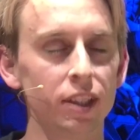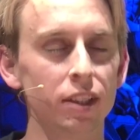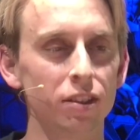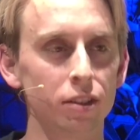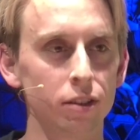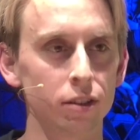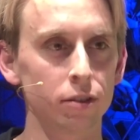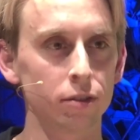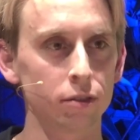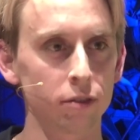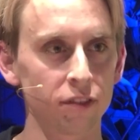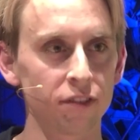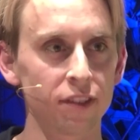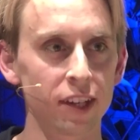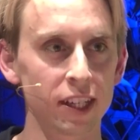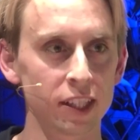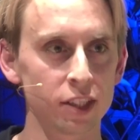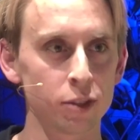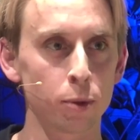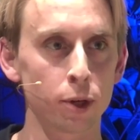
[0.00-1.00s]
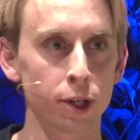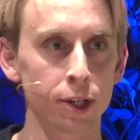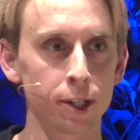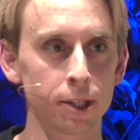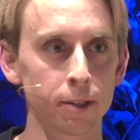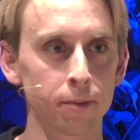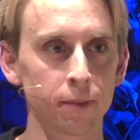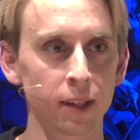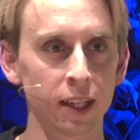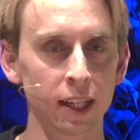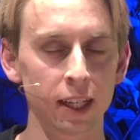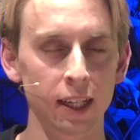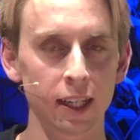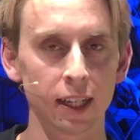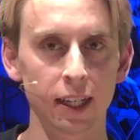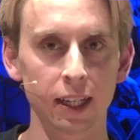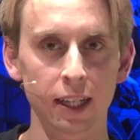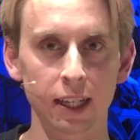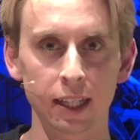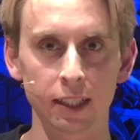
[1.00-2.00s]
to fetch water.
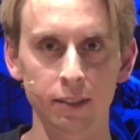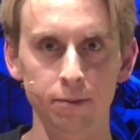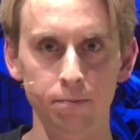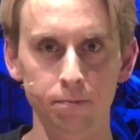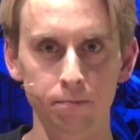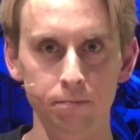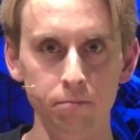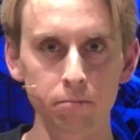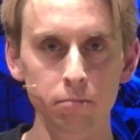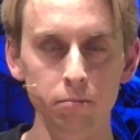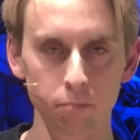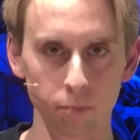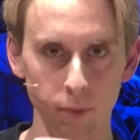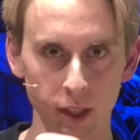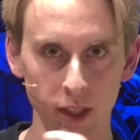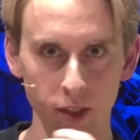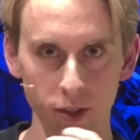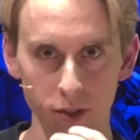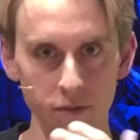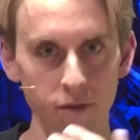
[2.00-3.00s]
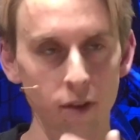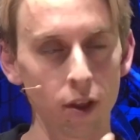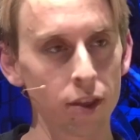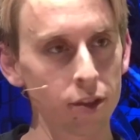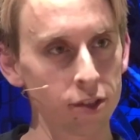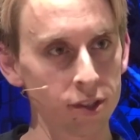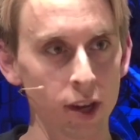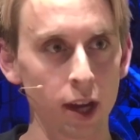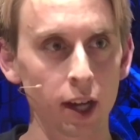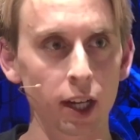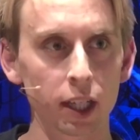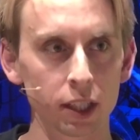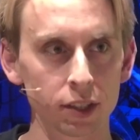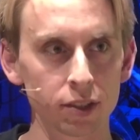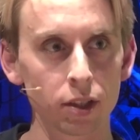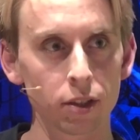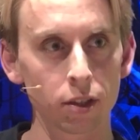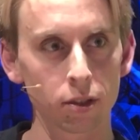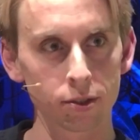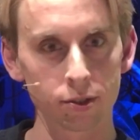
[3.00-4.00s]
And because of other cyclists,
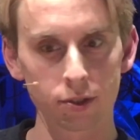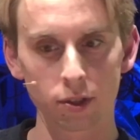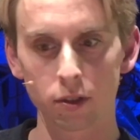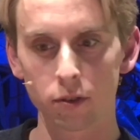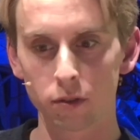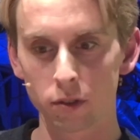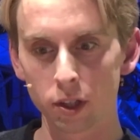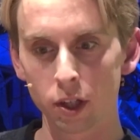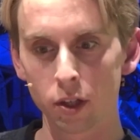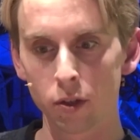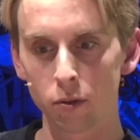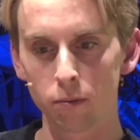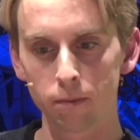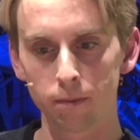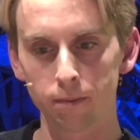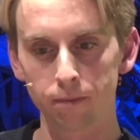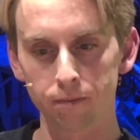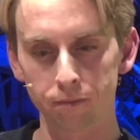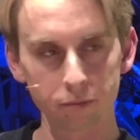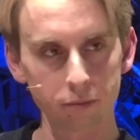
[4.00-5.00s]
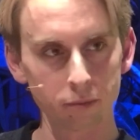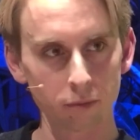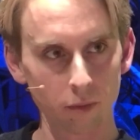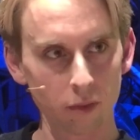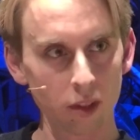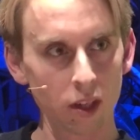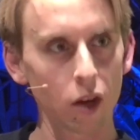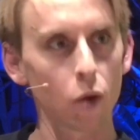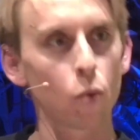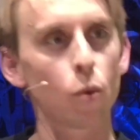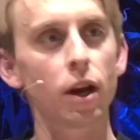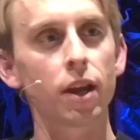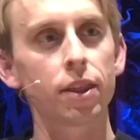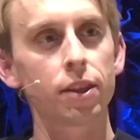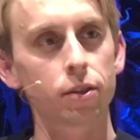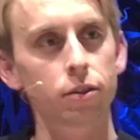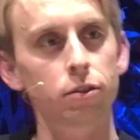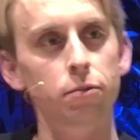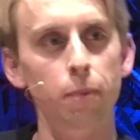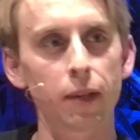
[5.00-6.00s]
I also knew where
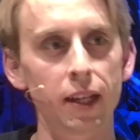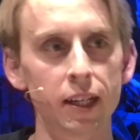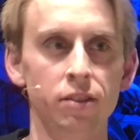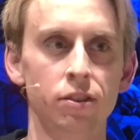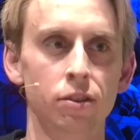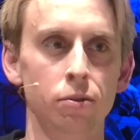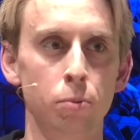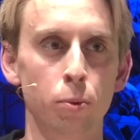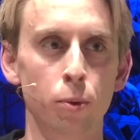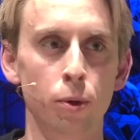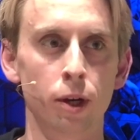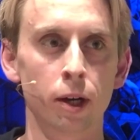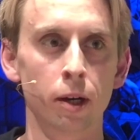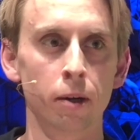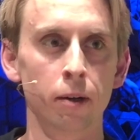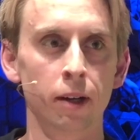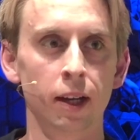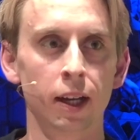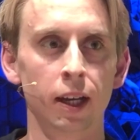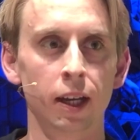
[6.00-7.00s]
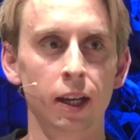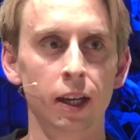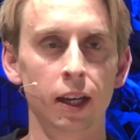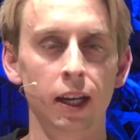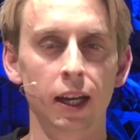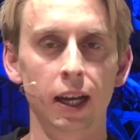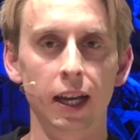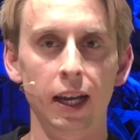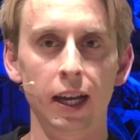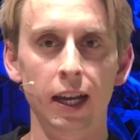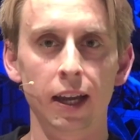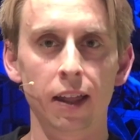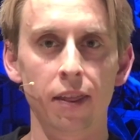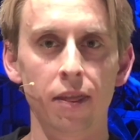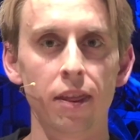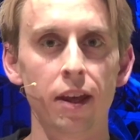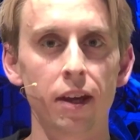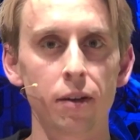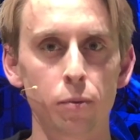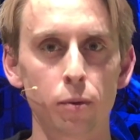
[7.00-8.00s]
those places were. Okay. And
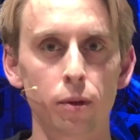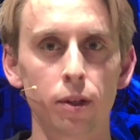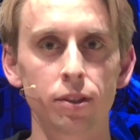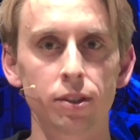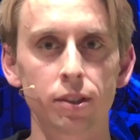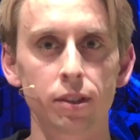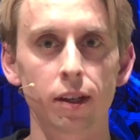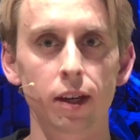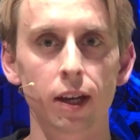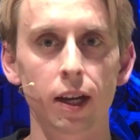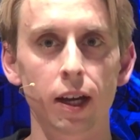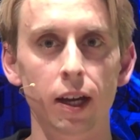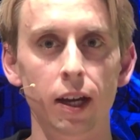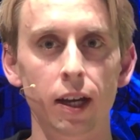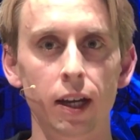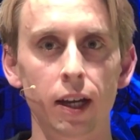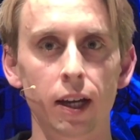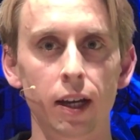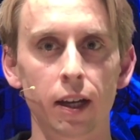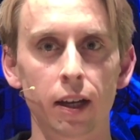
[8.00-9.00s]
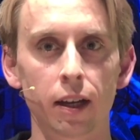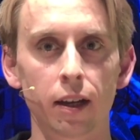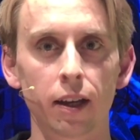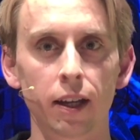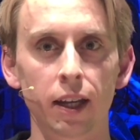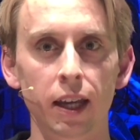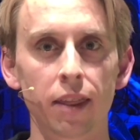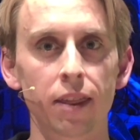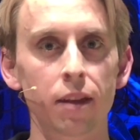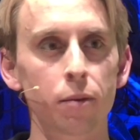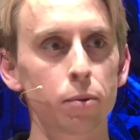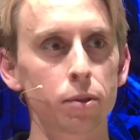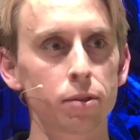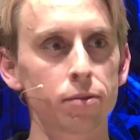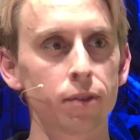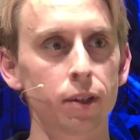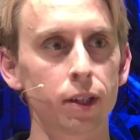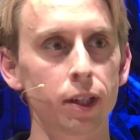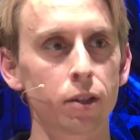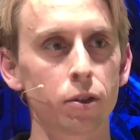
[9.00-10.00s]
that was, uh, uh, yeah, that was
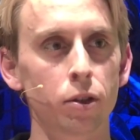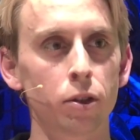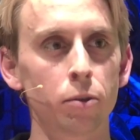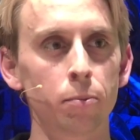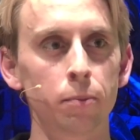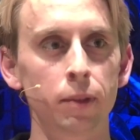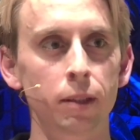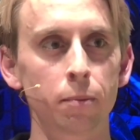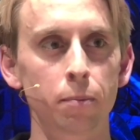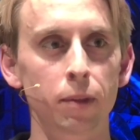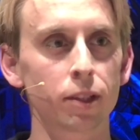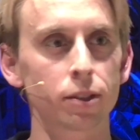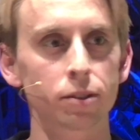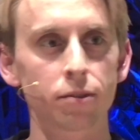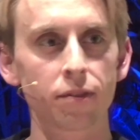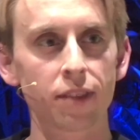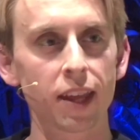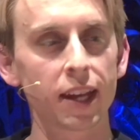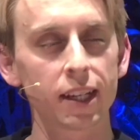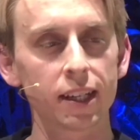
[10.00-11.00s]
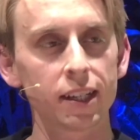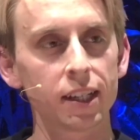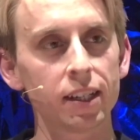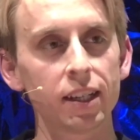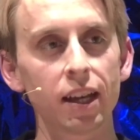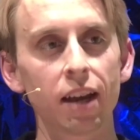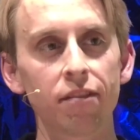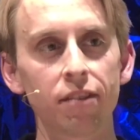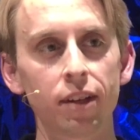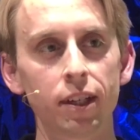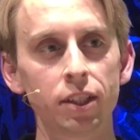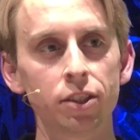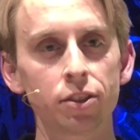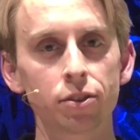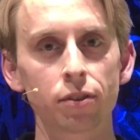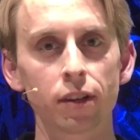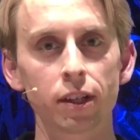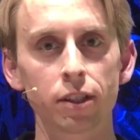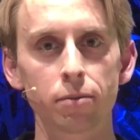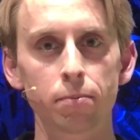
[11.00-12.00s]
very common. Because of that, I didn't have any
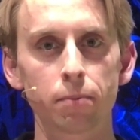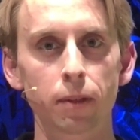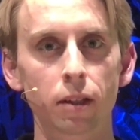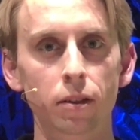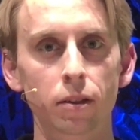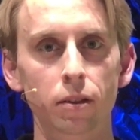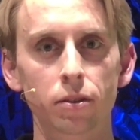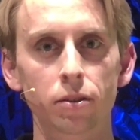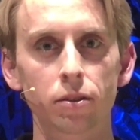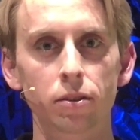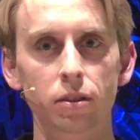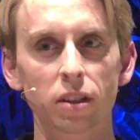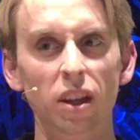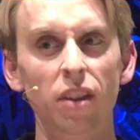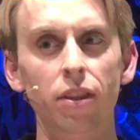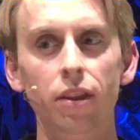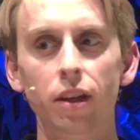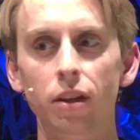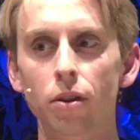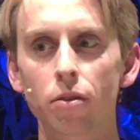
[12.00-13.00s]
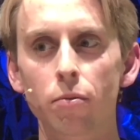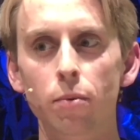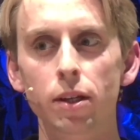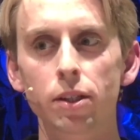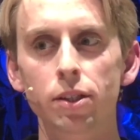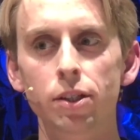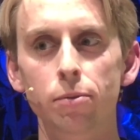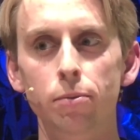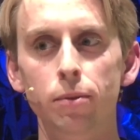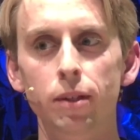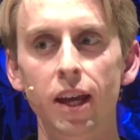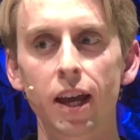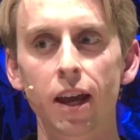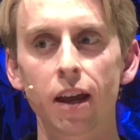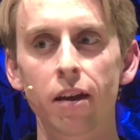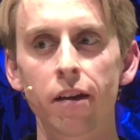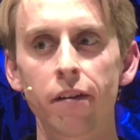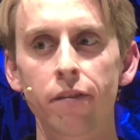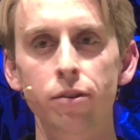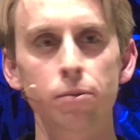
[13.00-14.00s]
stress, because I think otherwise you would
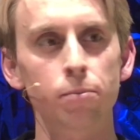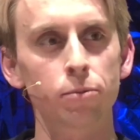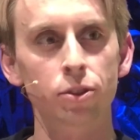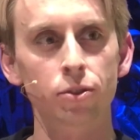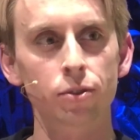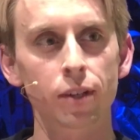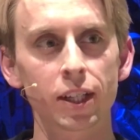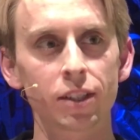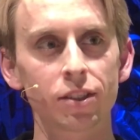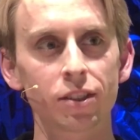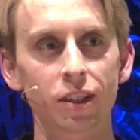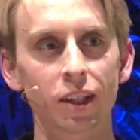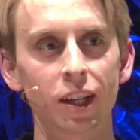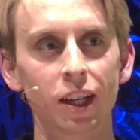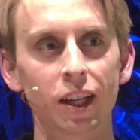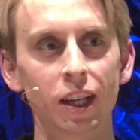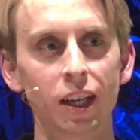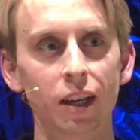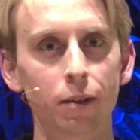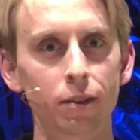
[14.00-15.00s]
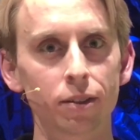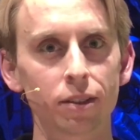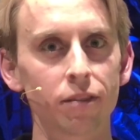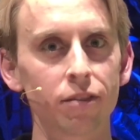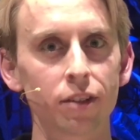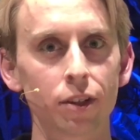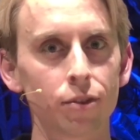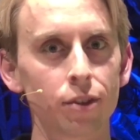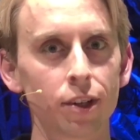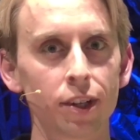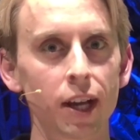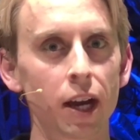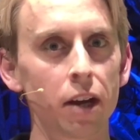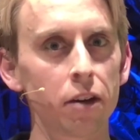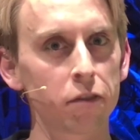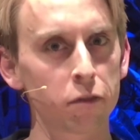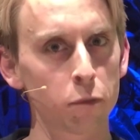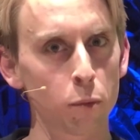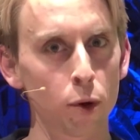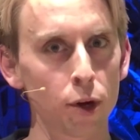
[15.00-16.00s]
have some stress. Yes. Because if you run out
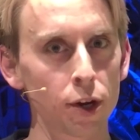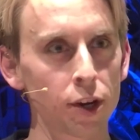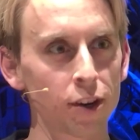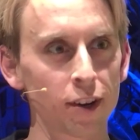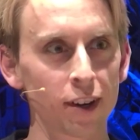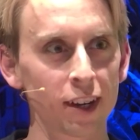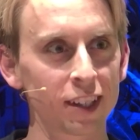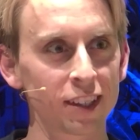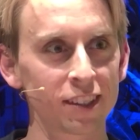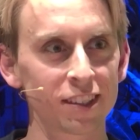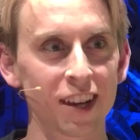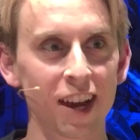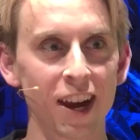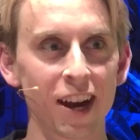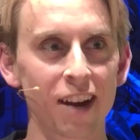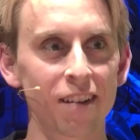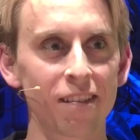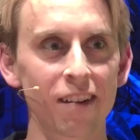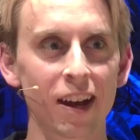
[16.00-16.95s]
of water in the Sahara, I